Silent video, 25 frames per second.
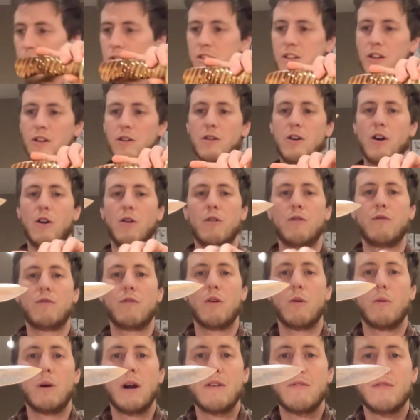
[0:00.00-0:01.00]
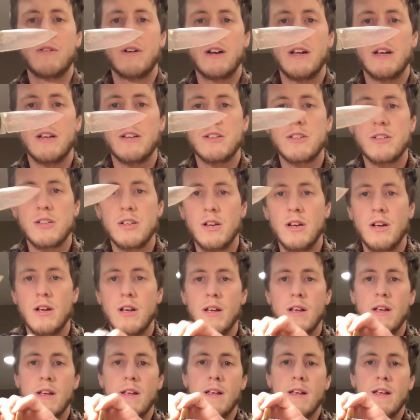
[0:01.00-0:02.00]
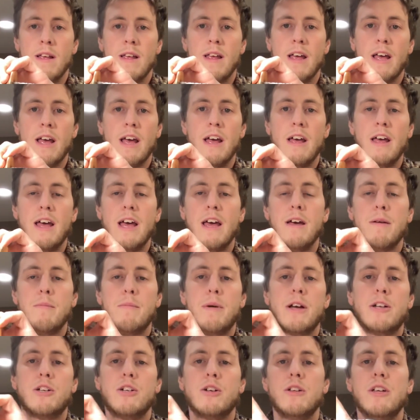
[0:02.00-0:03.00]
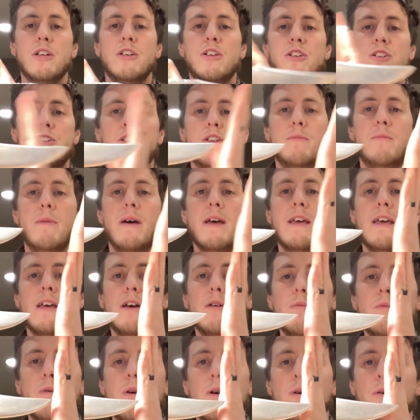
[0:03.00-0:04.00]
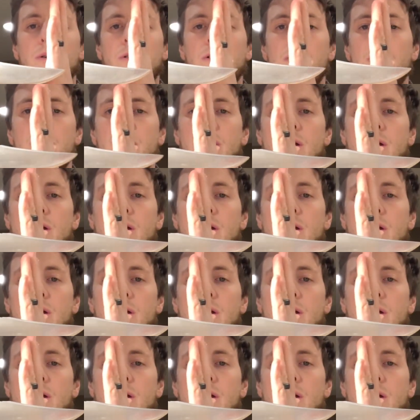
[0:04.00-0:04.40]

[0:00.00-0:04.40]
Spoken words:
steel code 4, whatever it is. Picture this is making a wound,